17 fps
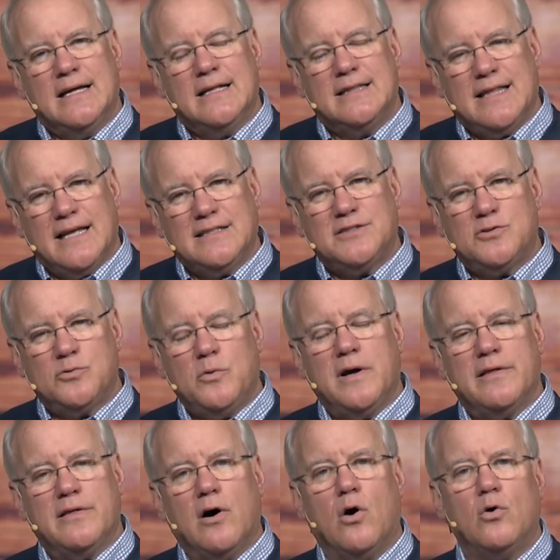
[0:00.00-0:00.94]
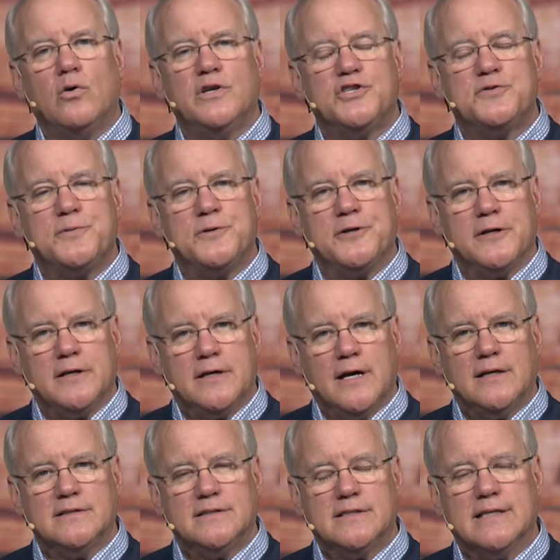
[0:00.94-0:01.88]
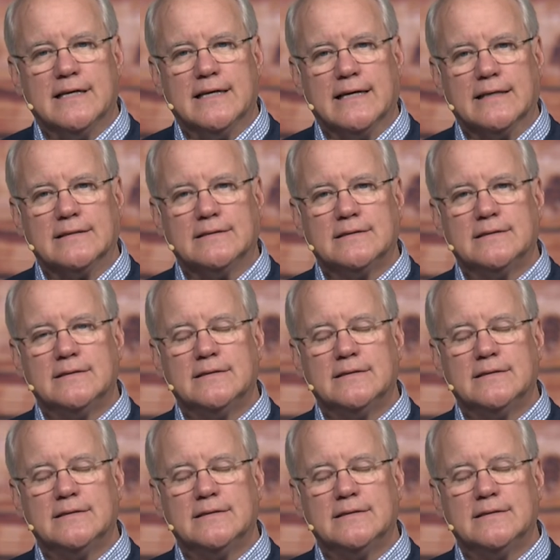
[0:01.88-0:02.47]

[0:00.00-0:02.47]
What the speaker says: That's the way the Holy Spirit does things.